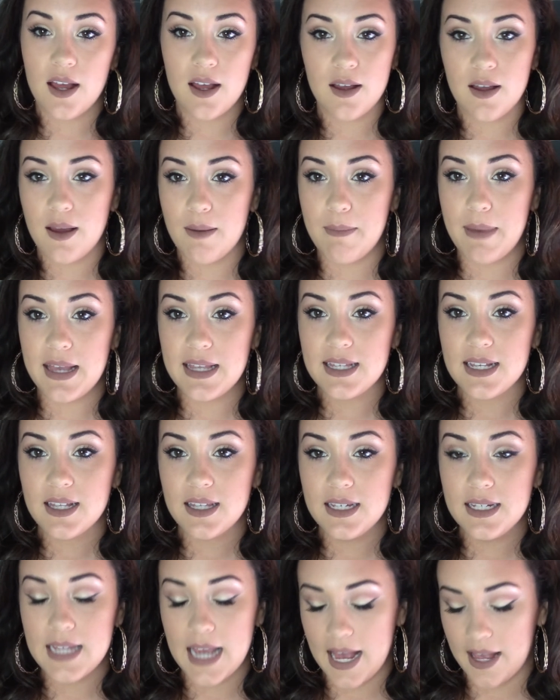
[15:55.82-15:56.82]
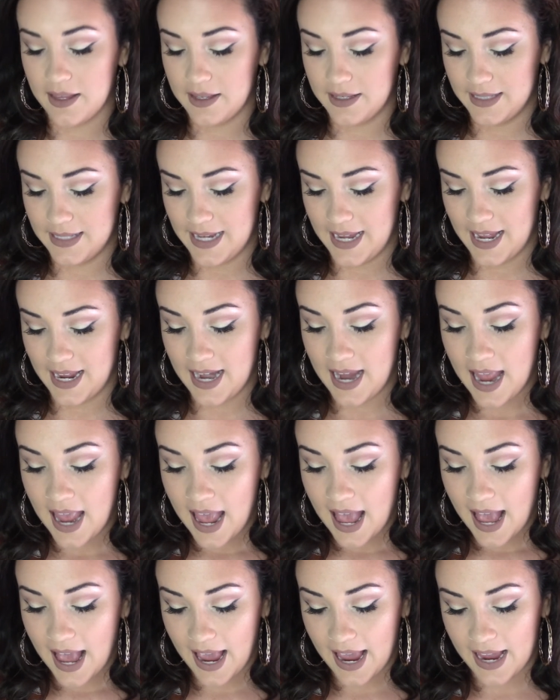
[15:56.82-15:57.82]
amazingly talented,
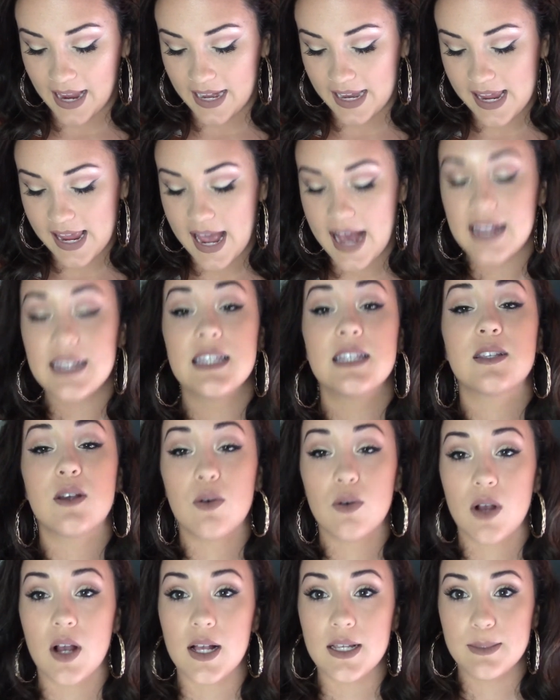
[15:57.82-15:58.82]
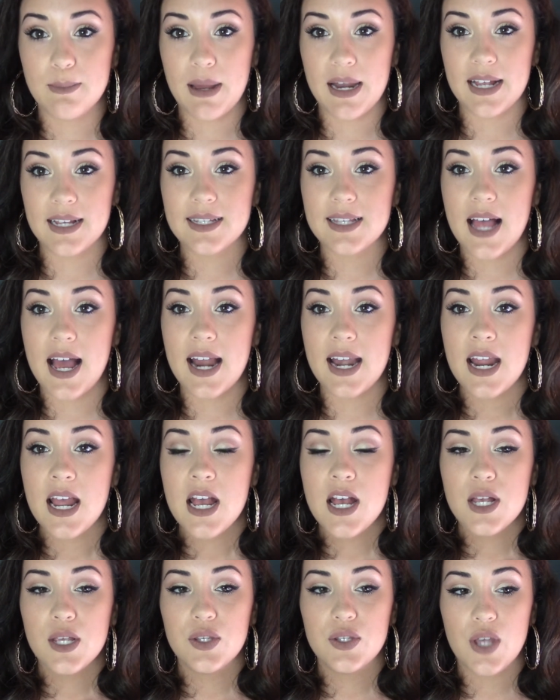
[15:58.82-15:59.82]
and he has his own cosmetics line.
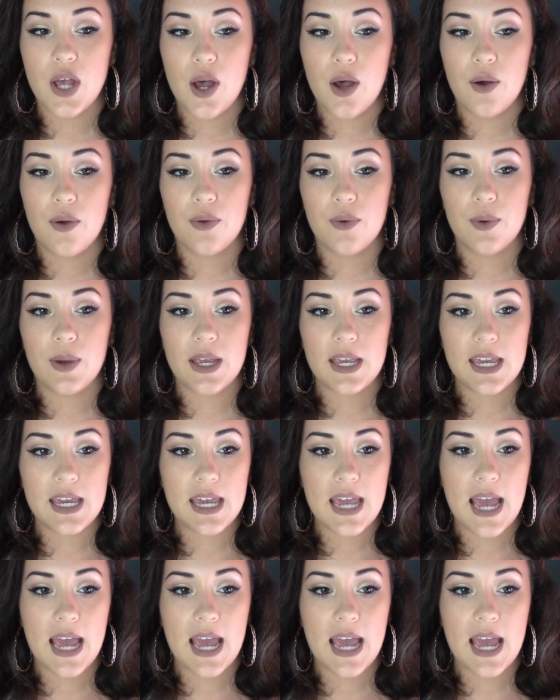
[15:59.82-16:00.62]
So he